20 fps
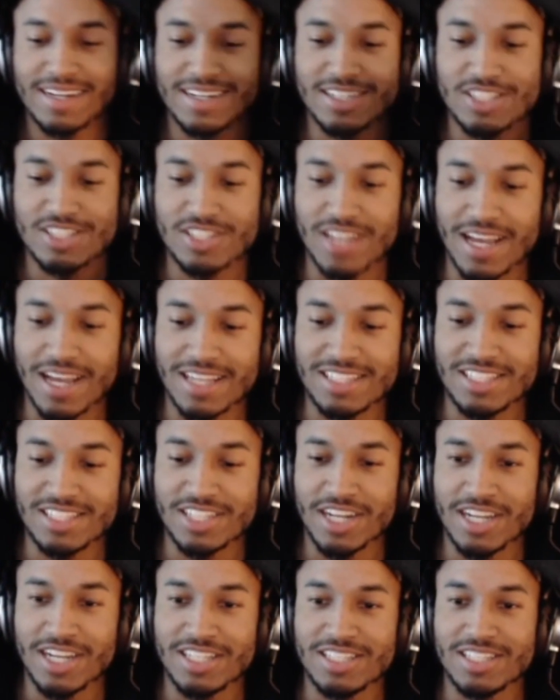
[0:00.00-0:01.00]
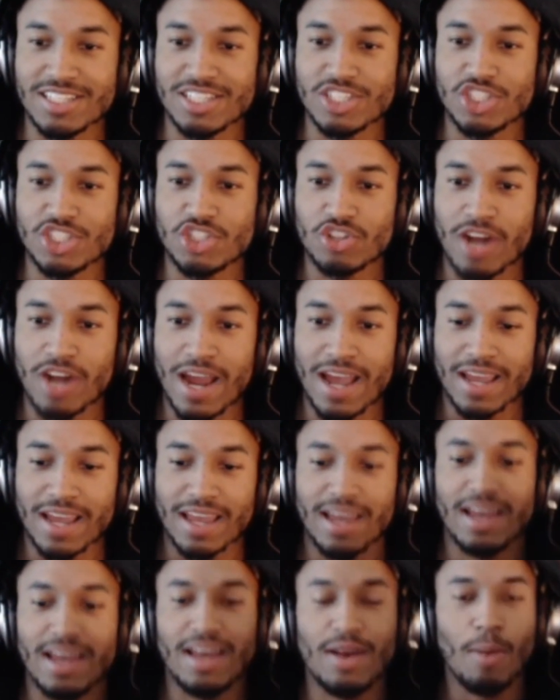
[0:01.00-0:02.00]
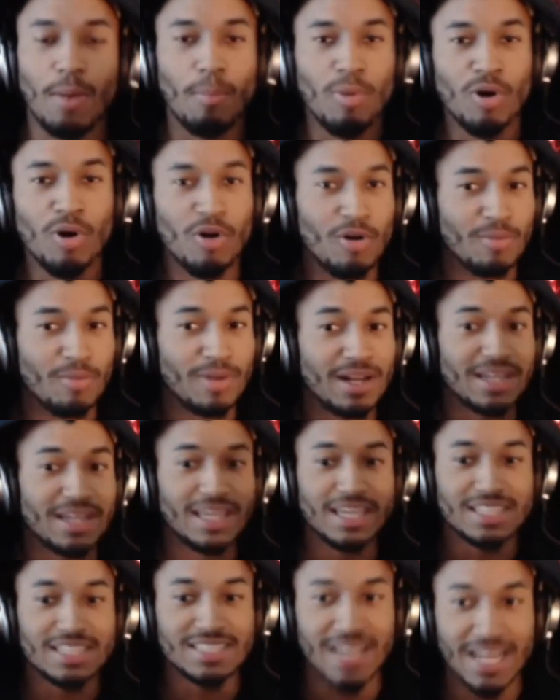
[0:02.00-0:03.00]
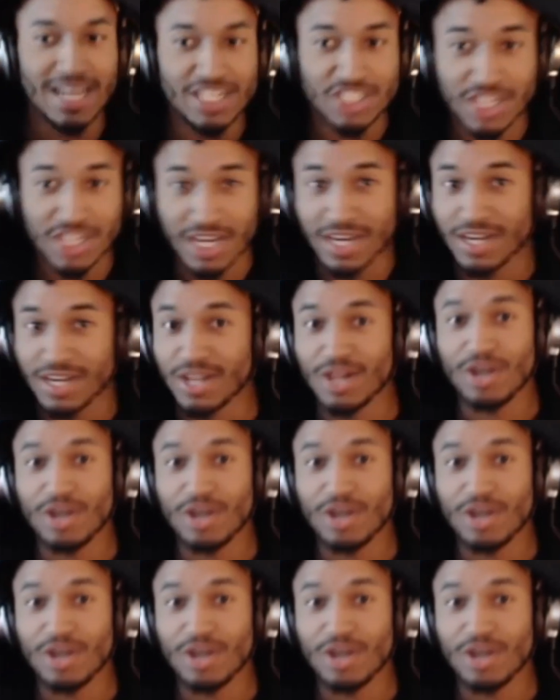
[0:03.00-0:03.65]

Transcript: sidechain to this track, boom, kick sidechain.